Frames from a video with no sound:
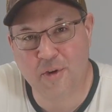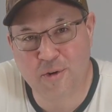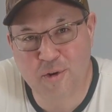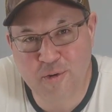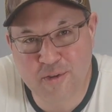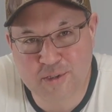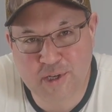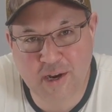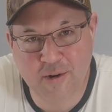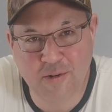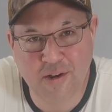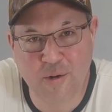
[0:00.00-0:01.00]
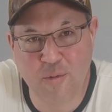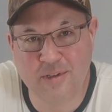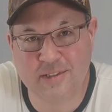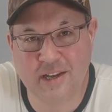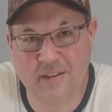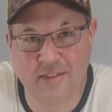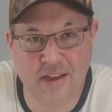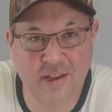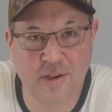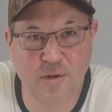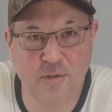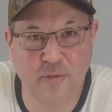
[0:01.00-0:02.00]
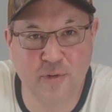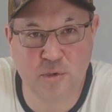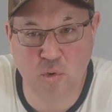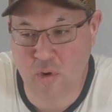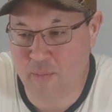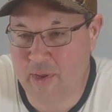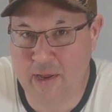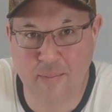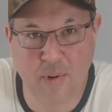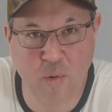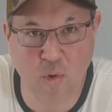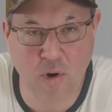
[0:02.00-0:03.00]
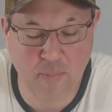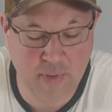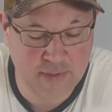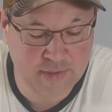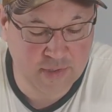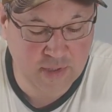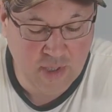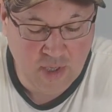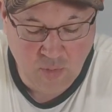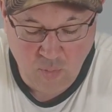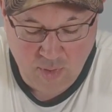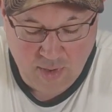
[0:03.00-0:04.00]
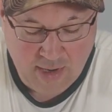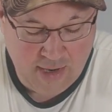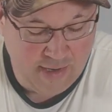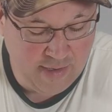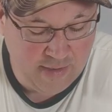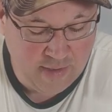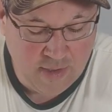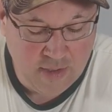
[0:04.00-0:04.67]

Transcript: you're new to the channel, I want to say thank you for joining me at my workbench where I